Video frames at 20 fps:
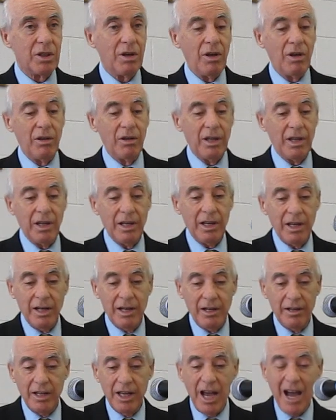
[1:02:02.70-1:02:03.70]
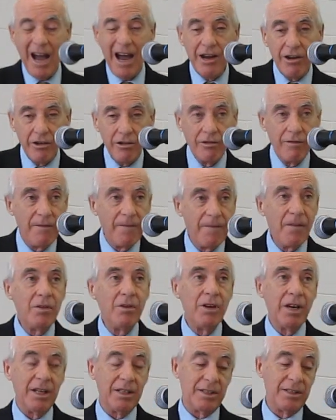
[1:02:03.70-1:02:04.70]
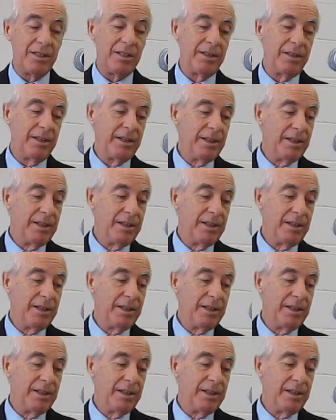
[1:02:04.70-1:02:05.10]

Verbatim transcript: called uh, uh the iron furnace